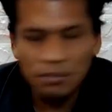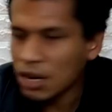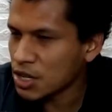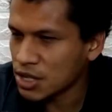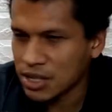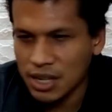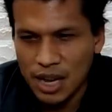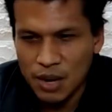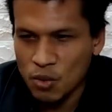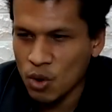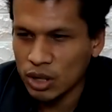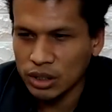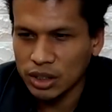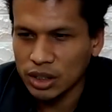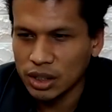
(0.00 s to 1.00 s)
much as I
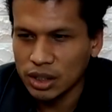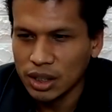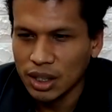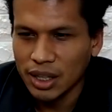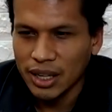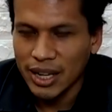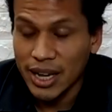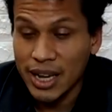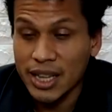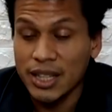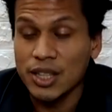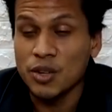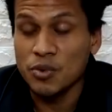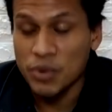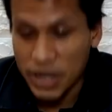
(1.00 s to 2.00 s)
want
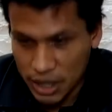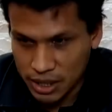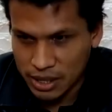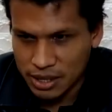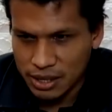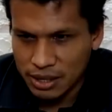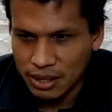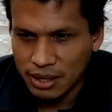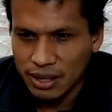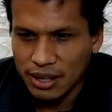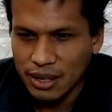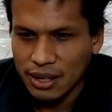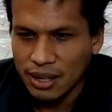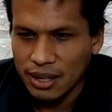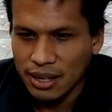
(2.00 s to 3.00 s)
in the Ritz.
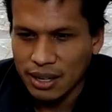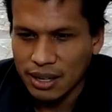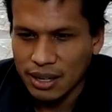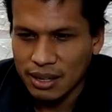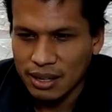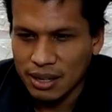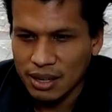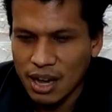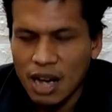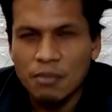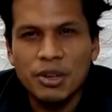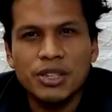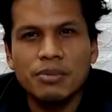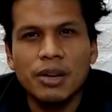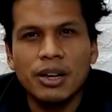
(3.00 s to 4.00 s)
How
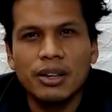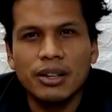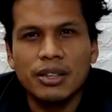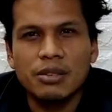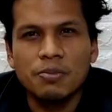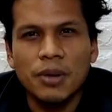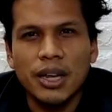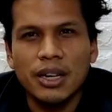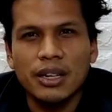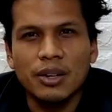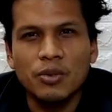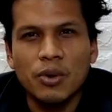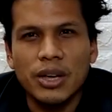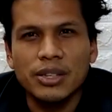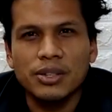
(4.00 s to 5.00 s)
much am I going to spend in
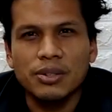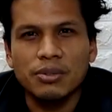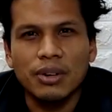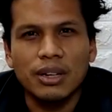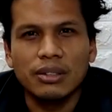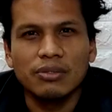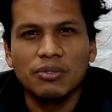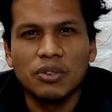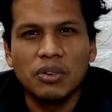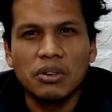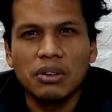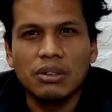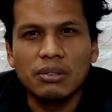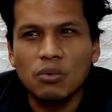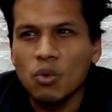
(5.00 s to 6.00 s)
a restaurant
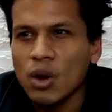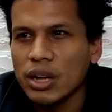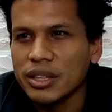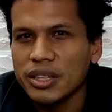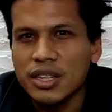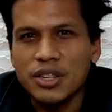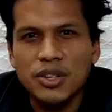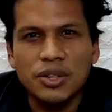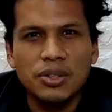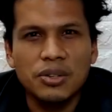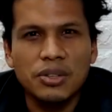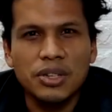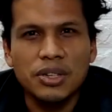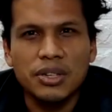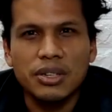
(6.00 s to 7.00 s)
for one dish or two
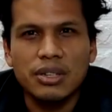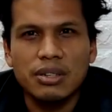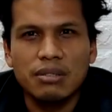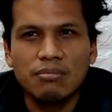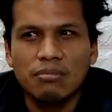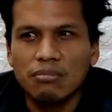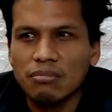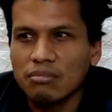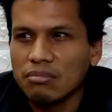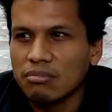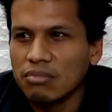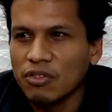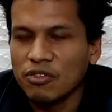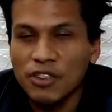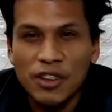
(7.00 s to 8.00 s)
dishes?
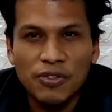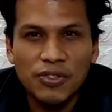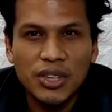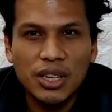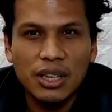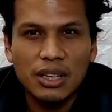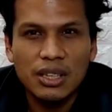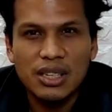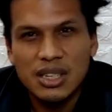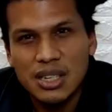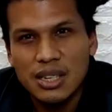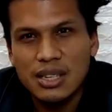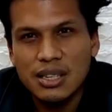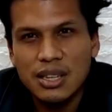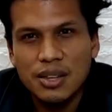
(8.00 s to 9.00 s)
50,
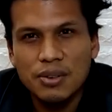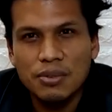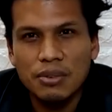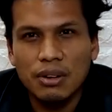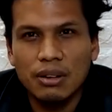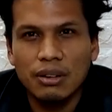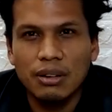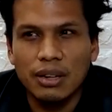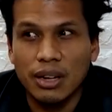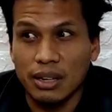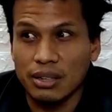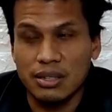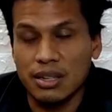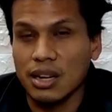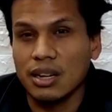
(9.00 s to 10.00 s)
60 euro, and
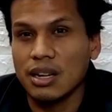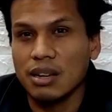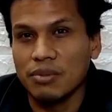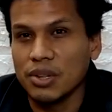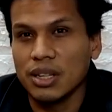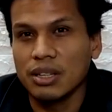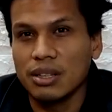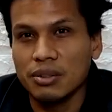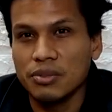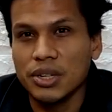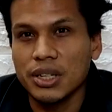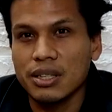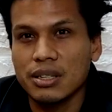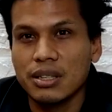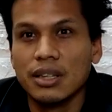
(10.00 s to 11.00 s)
it's not going to be the
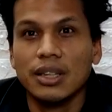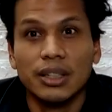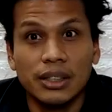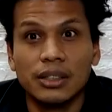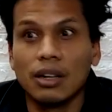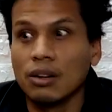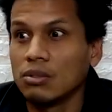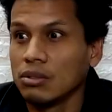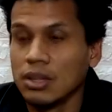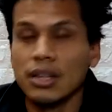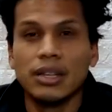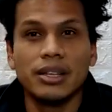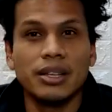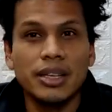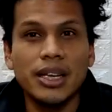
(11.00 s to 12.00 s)
Ritz. So
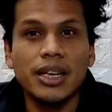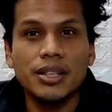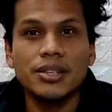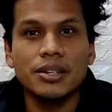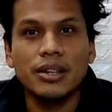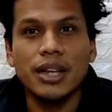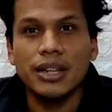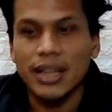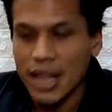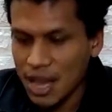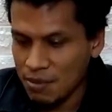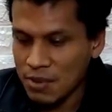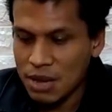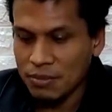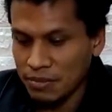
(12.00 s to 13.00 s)
internet
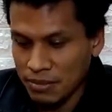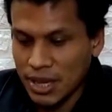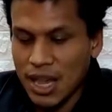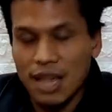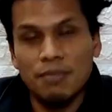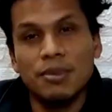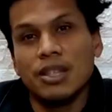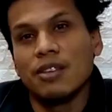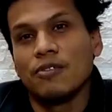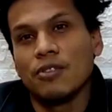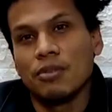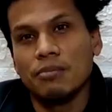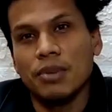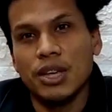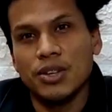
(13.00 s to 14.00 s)
gave me the
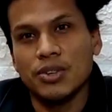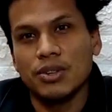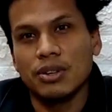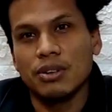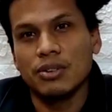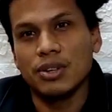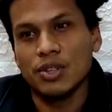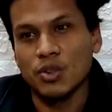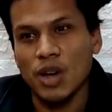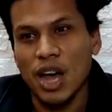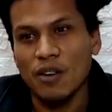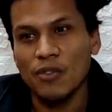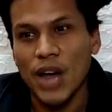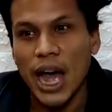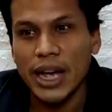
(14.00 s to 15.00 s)
information in order to
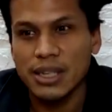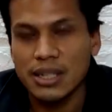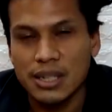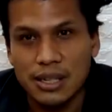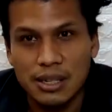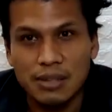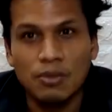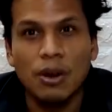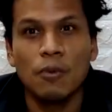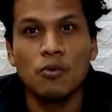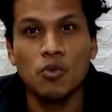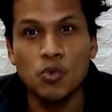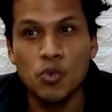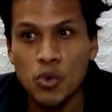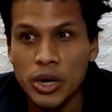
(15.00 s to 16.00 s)
have access to a
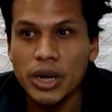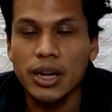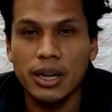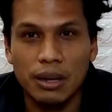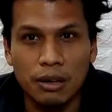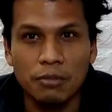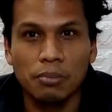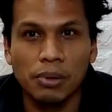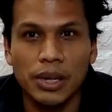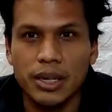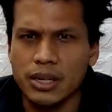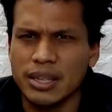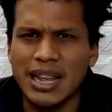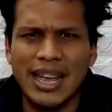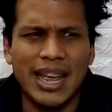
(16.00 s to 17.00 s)
really good
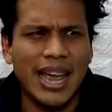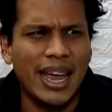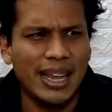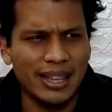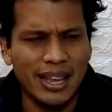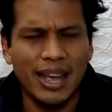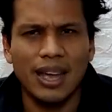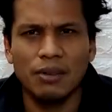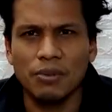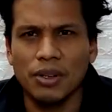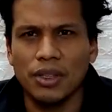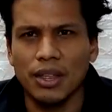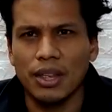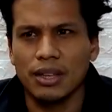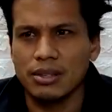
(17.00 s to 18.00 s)
place, and I ate
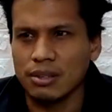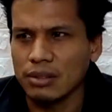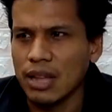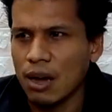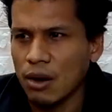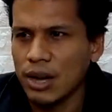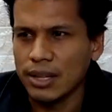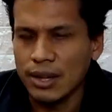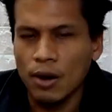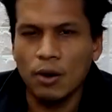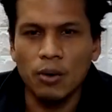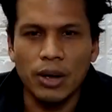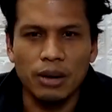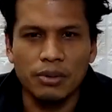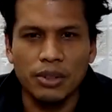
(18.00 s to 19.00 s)
everything. So now I
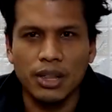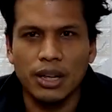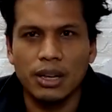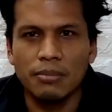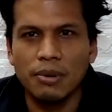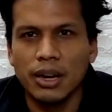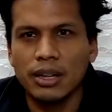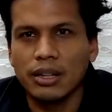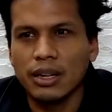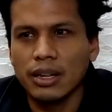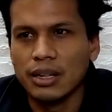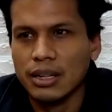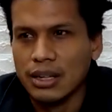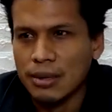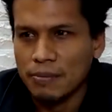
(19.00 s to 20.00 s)
know everything about
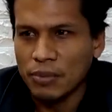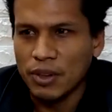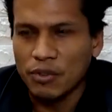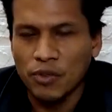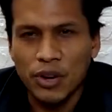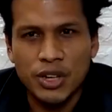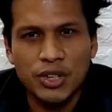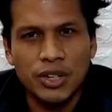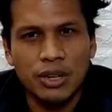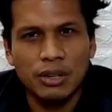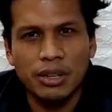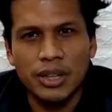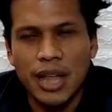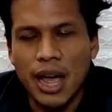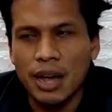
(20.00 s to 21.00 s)
the French
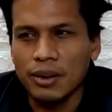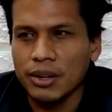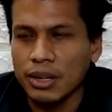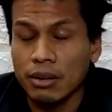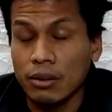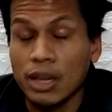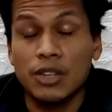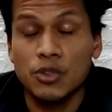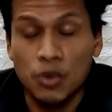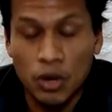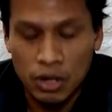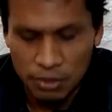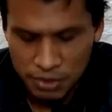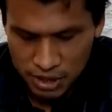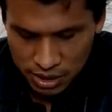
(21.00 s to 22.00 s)
culinary or
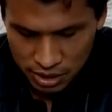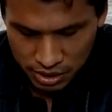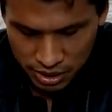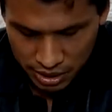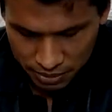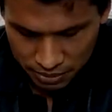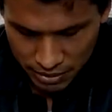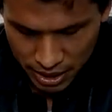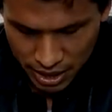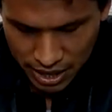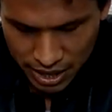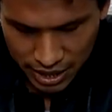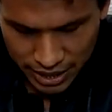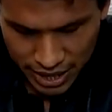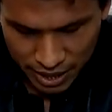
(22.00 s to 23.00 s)
gastronomy. Sorry.
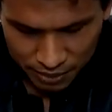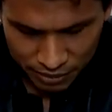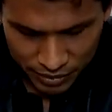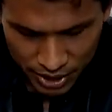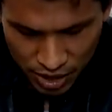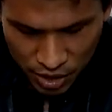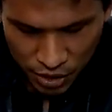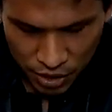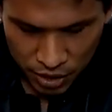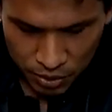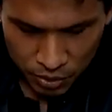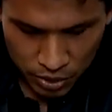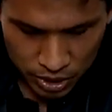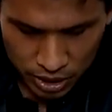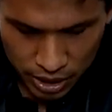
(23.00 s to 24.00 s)
Then fourth
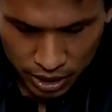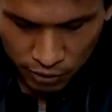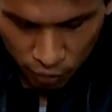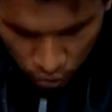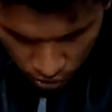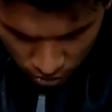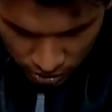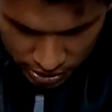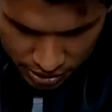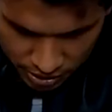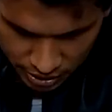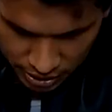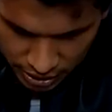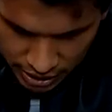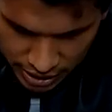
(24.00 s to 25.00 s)
one.
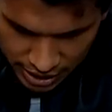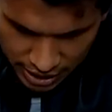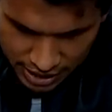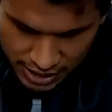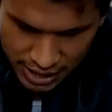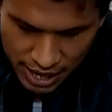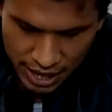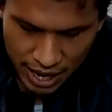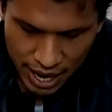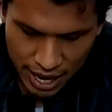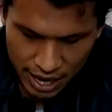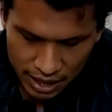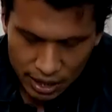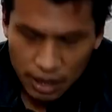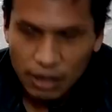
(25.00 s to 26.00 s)
Sorry. Stay
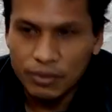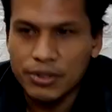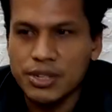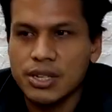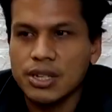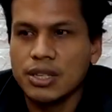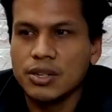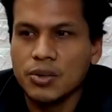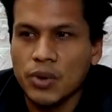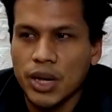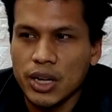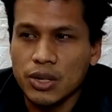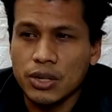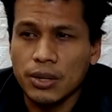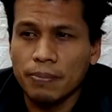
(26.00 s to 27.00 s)
ahead of the
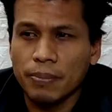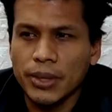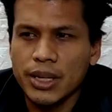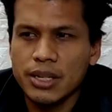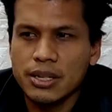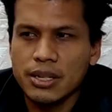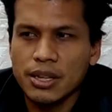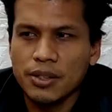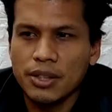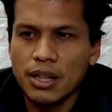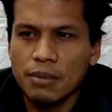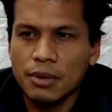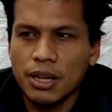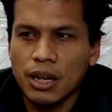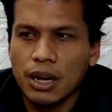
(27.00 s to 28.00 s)
situation. This is something
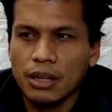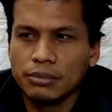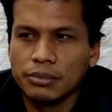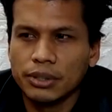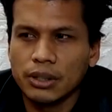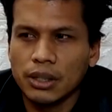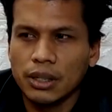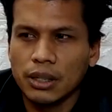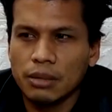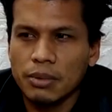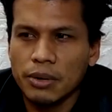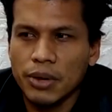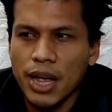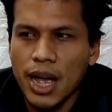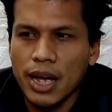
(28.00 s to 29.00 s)
that becomes
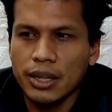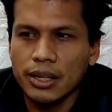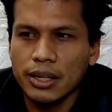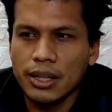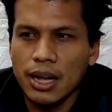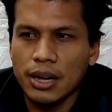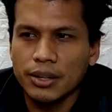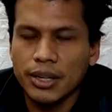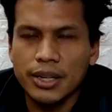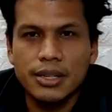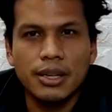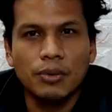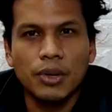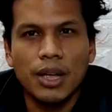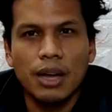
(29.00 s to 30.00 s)
very handy nowadays
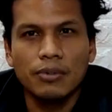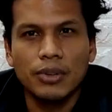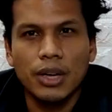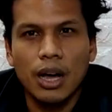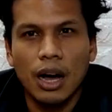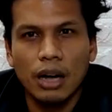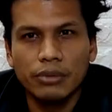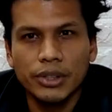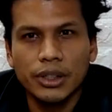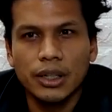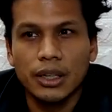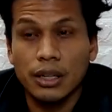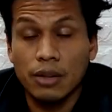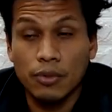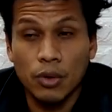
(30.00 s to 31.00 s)
that we have the COVID.
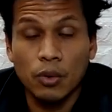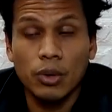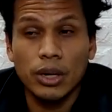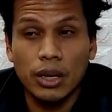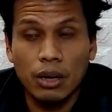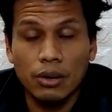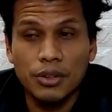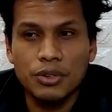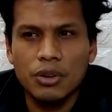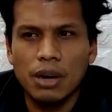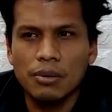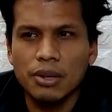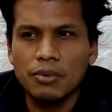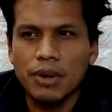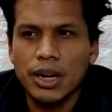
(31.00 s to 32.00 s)
And if you want to go
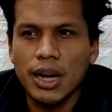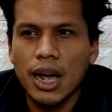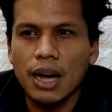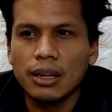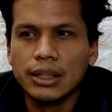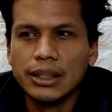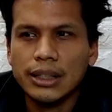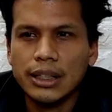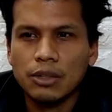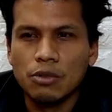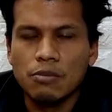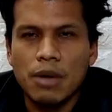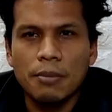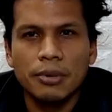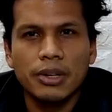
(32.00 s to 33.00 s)
traveling right now,
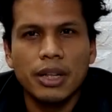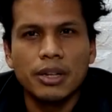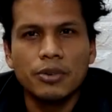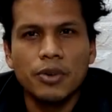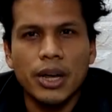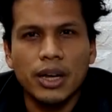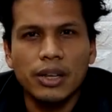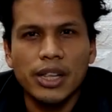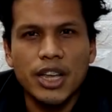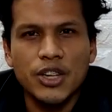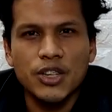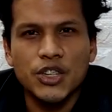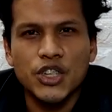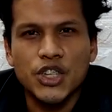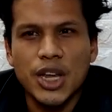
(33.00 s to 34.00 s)
remember that the
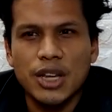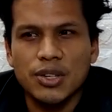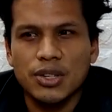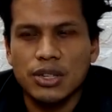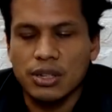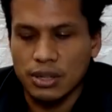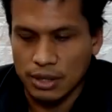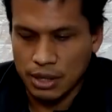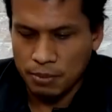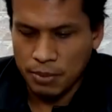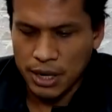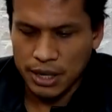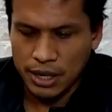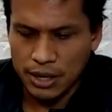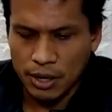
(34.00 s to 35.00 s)
regulations changes
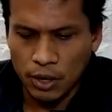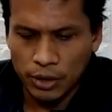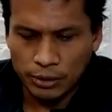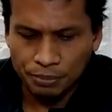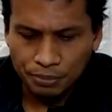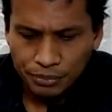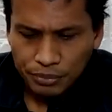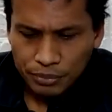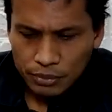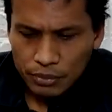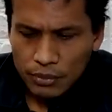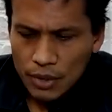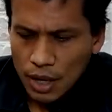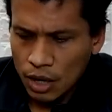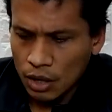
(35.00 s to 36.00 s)
depending on
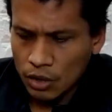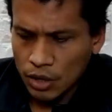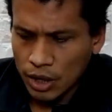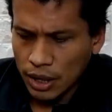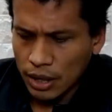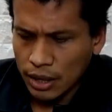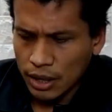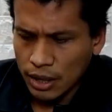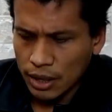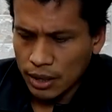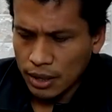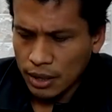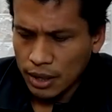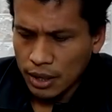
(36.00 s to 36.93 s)
the